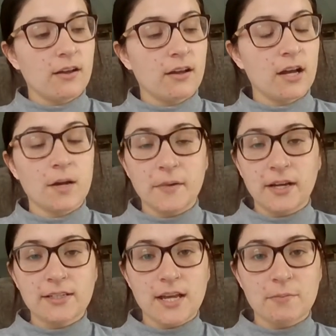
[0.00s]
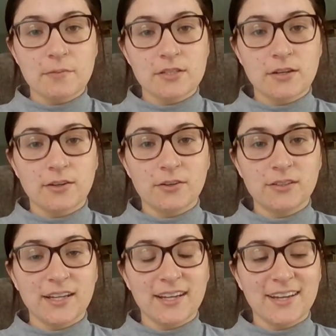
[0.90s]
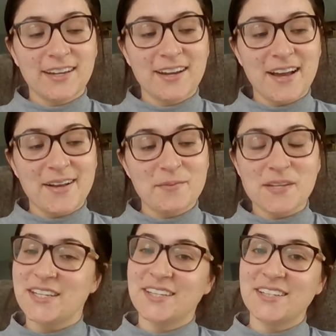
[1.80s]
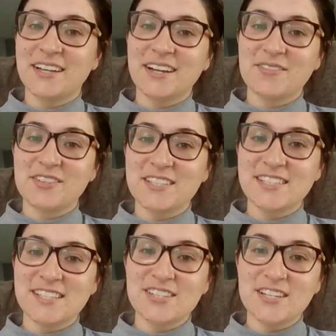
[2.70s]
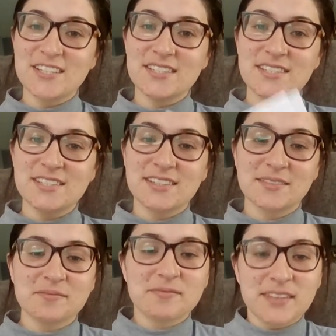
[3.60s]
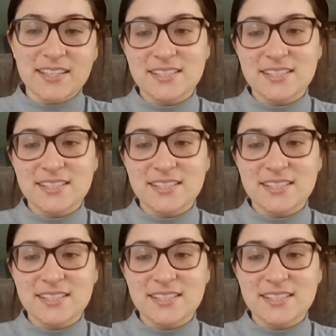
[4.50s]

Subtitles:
on my next episode, and I'll be covering seizures. Thanks,